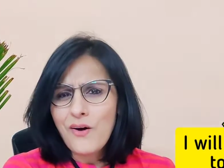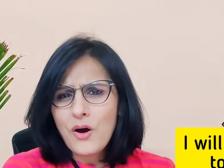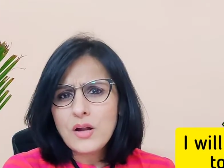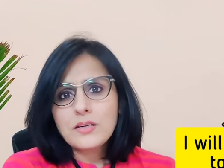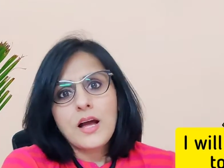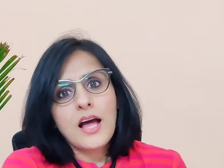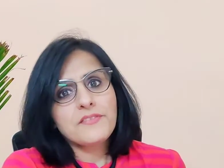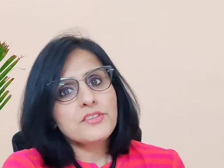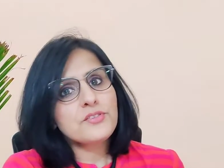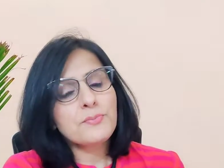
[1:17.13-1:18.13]
Or I
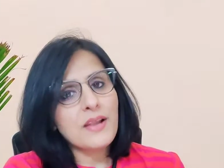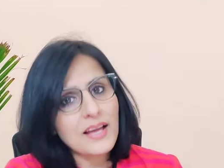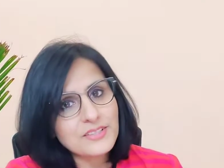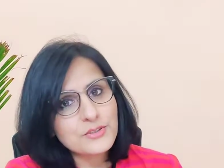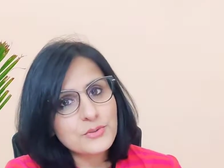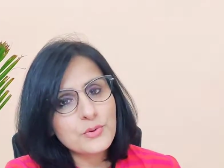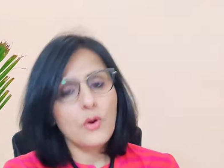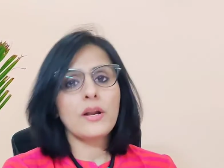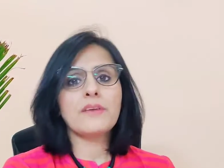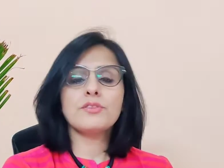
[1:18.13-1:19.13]
will reply to you,
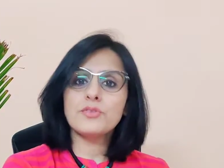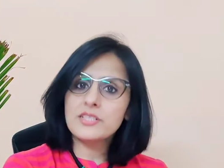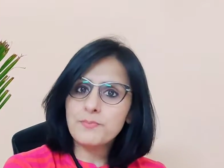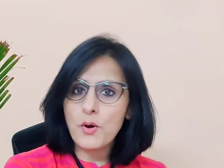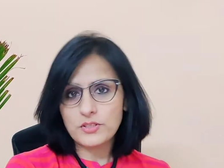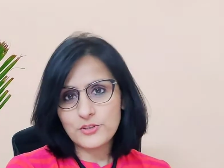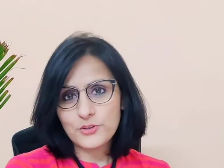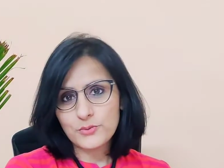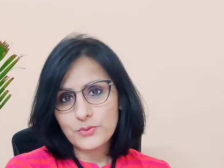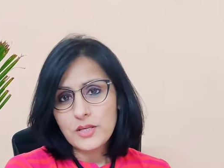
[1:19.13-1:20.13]
or I will respond to
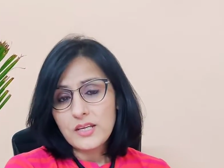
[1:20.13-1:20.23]
you.